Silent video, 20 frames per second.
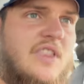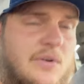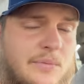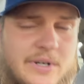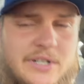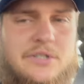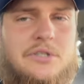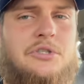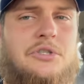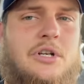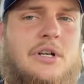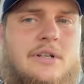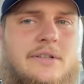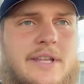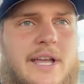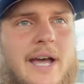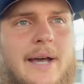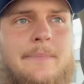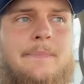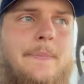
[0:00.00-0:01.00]
Rest assured
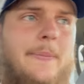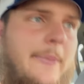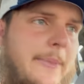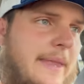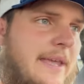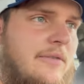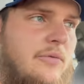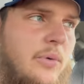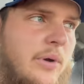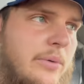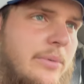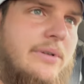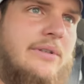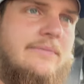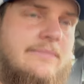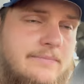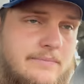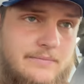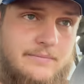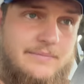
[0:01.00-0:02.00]
that if we would
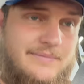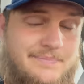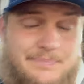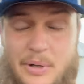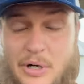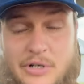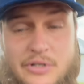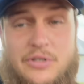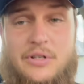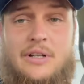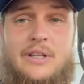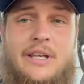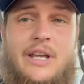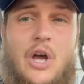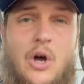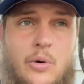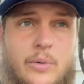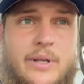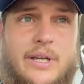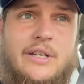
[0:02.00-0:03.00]
personally
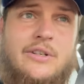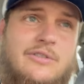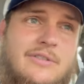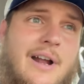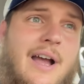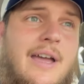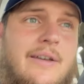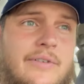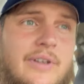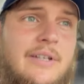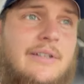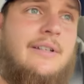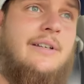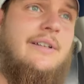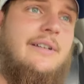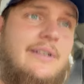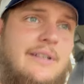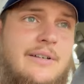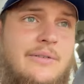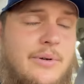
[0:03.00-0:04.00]
own it and drive it,
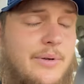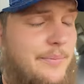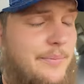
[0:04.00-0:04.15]
we'd